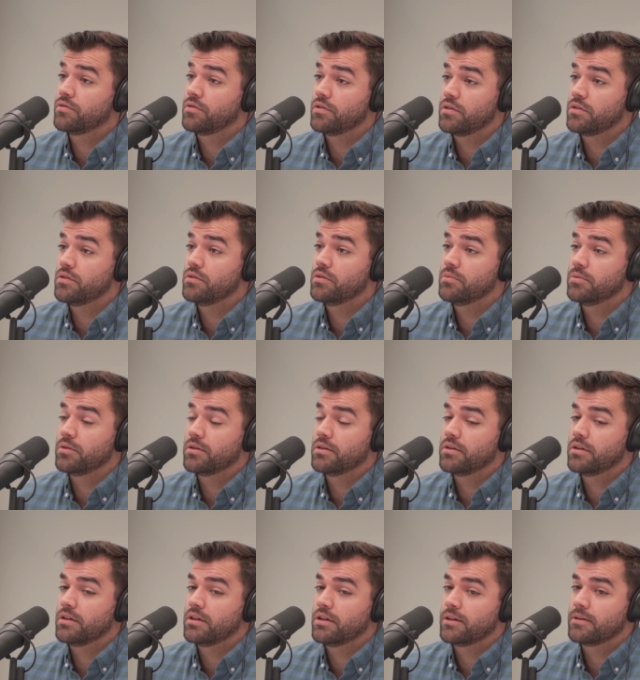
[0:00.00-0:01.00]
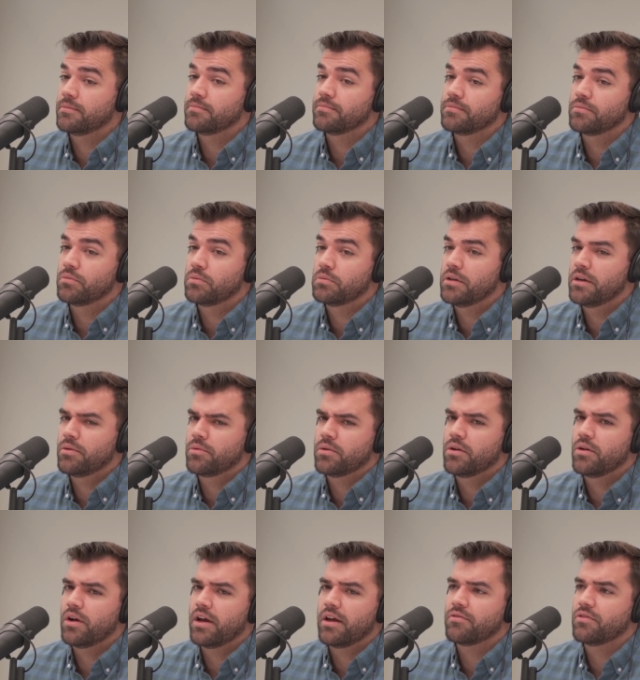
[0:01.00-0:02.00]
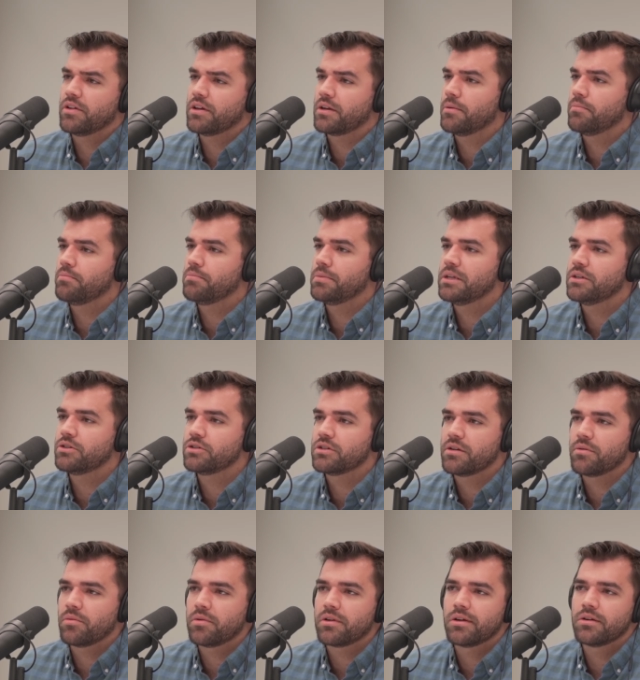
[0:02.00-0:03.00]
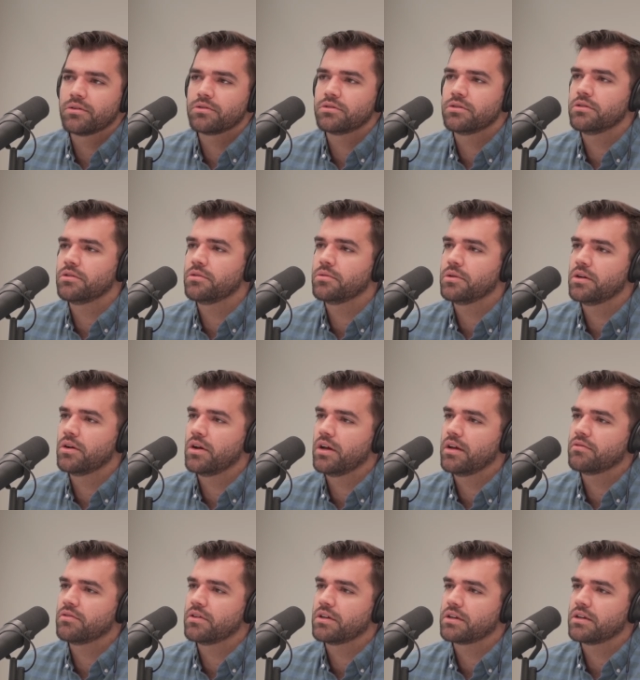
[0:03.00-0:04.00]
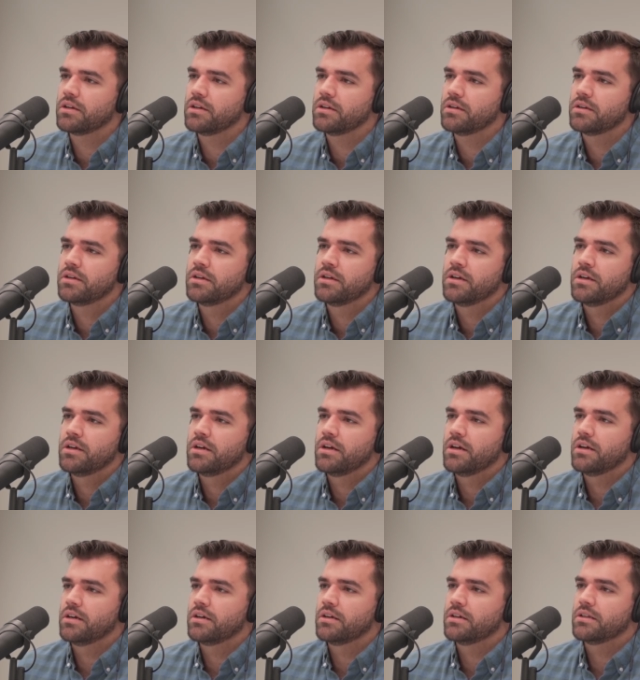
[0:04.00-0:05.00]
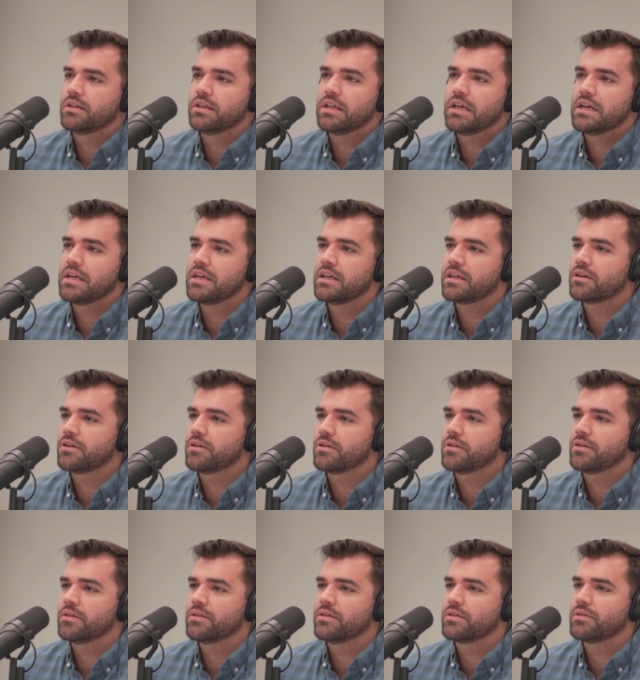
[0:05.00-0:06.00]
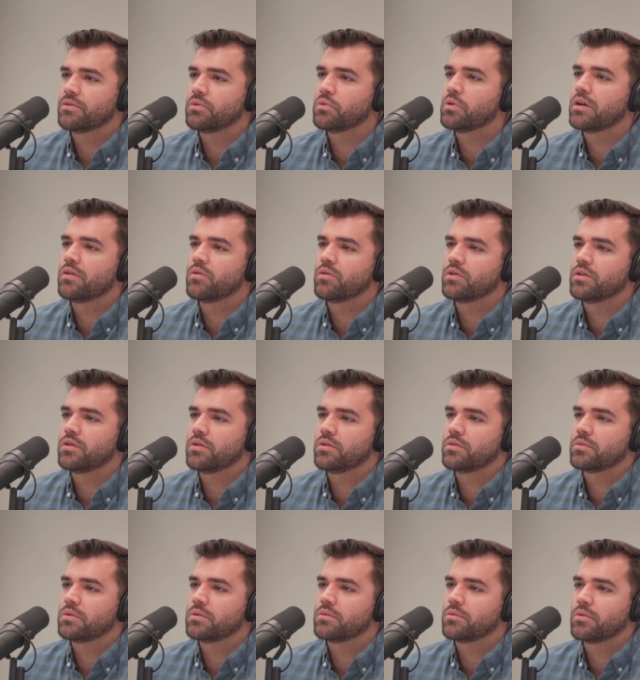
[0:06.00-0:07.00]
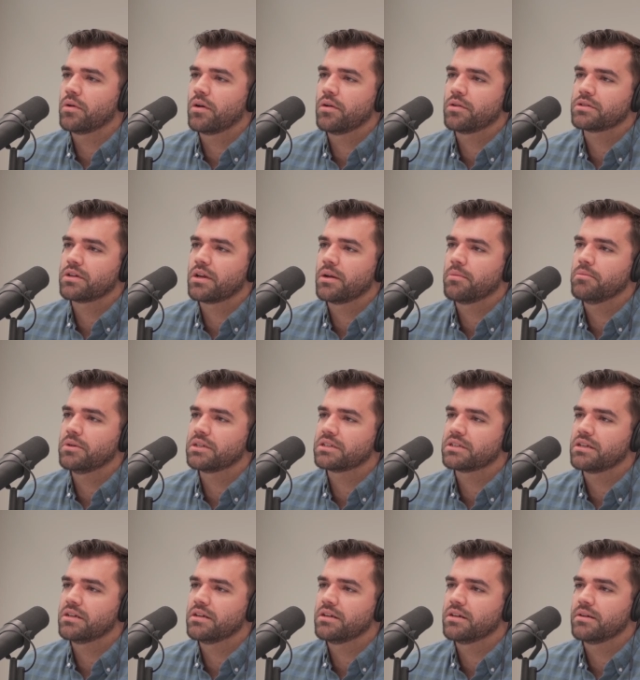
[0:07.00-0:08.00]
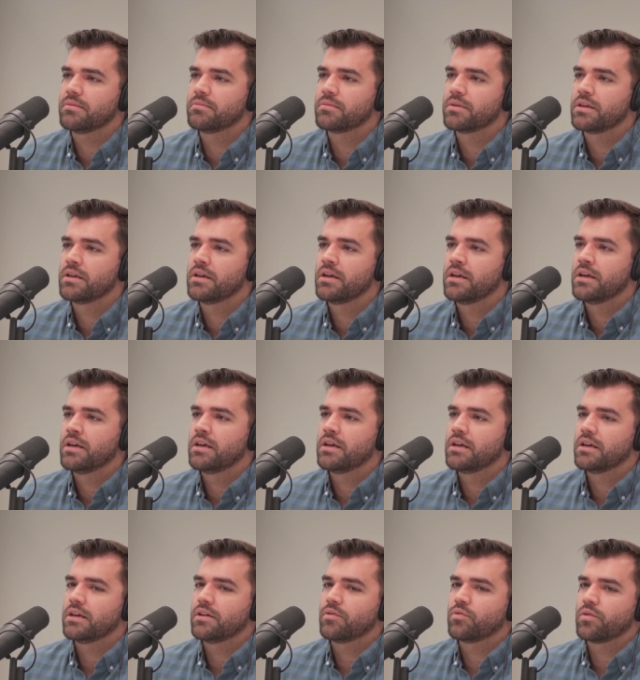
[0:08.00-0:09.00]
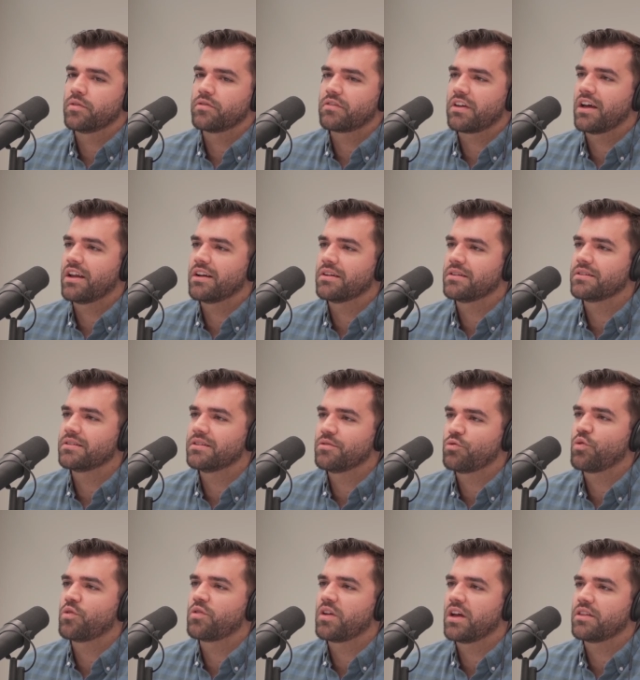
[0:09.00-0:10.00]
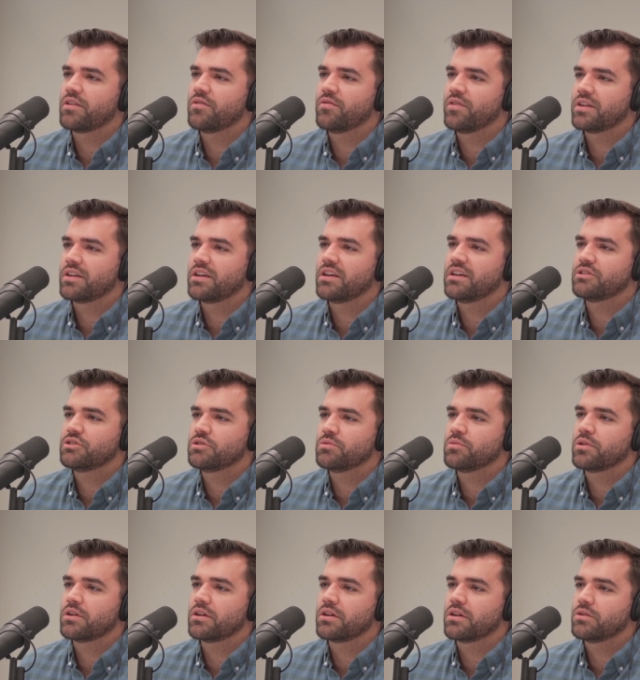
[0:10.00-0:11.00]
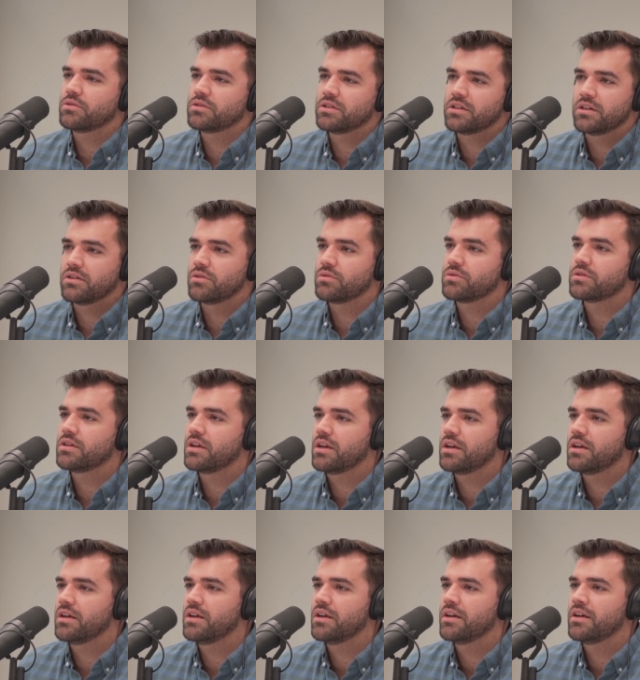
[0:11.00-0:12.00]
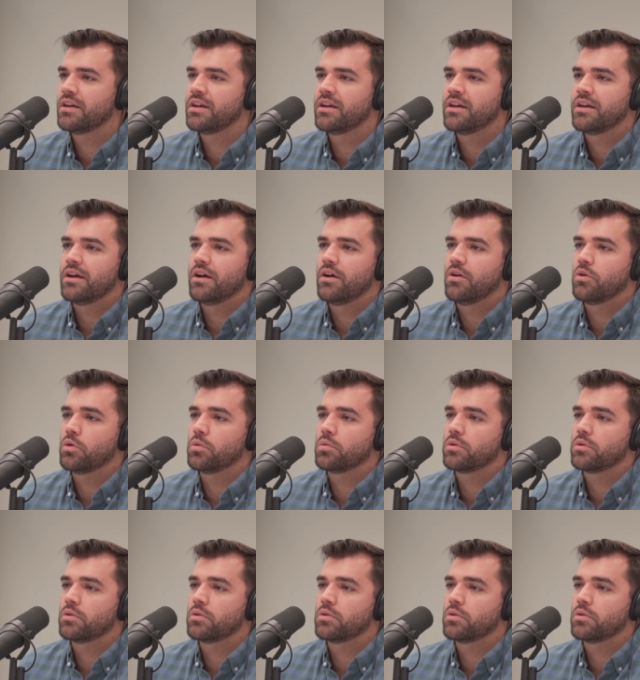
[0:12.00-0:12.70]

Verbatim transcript: for you, but yeah, we don't have like a beach that we go to. We don't have like a lake or whatever. You know, we're always kind of mixing it up. If we've got the vacation, we're going to go see a new city, or